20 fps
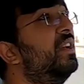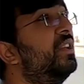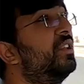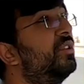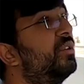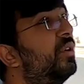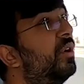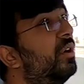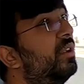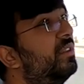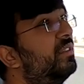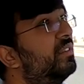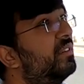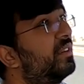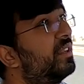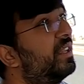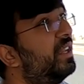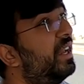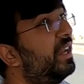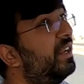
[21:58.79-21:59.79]
you also
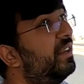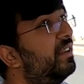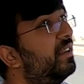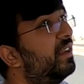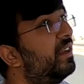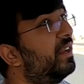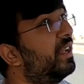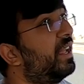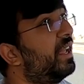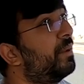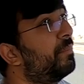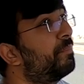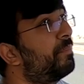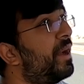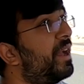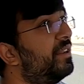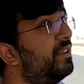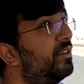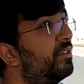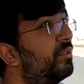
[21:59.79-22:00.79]
get a
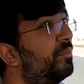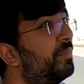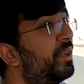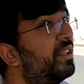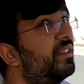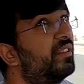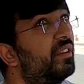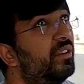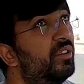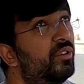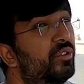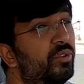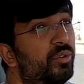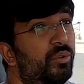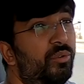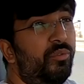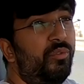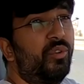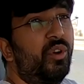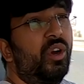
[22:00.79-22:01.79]
panoramic sunroof